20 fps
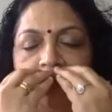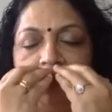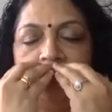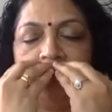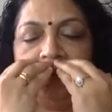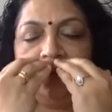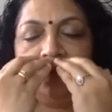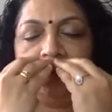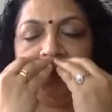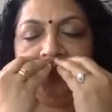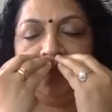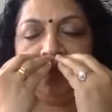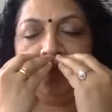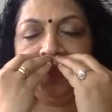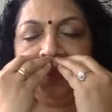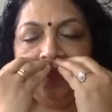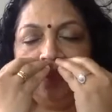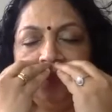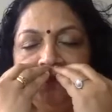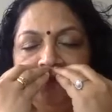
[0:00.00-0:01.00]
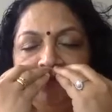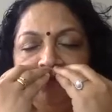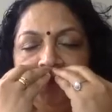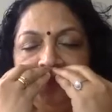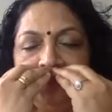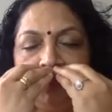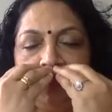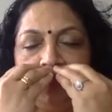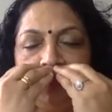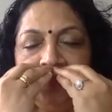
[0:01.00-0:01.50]
Honoring
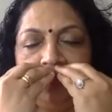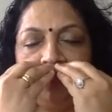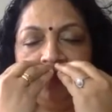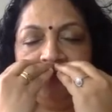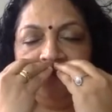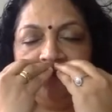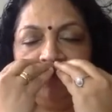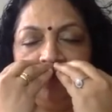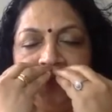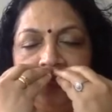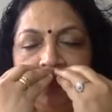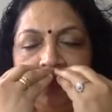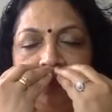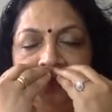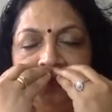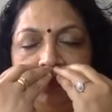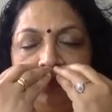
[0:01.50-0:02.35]
everything I feel.